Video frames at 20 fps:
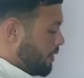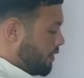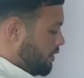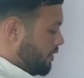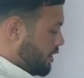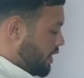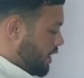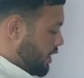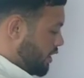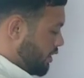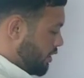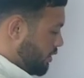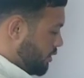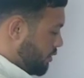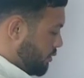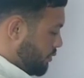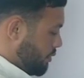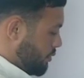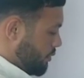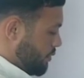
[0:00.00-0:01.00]

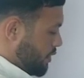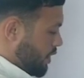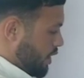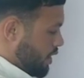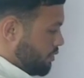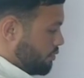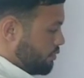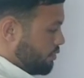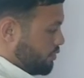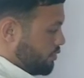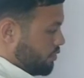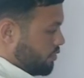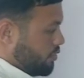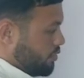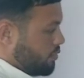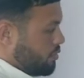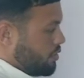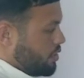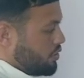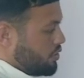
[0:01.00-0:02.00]
Now, how do
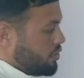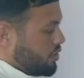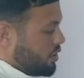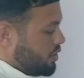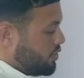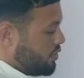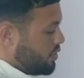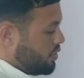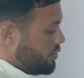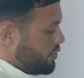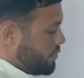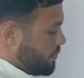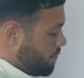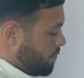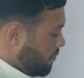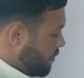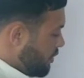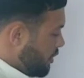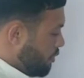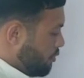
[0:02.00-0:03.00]
we change this?
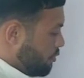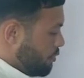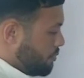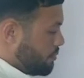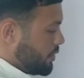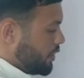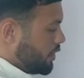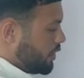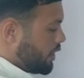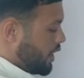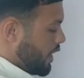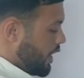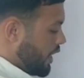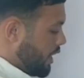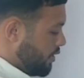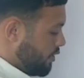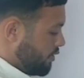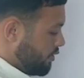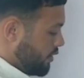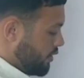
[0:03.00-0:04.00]
We bring
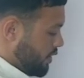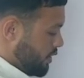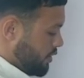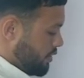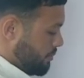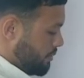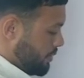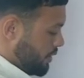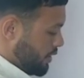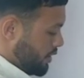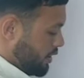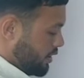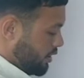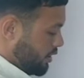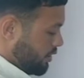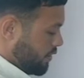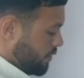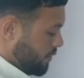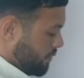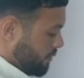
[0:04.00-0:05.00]
have at the
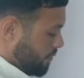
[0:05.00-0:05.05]
beginning.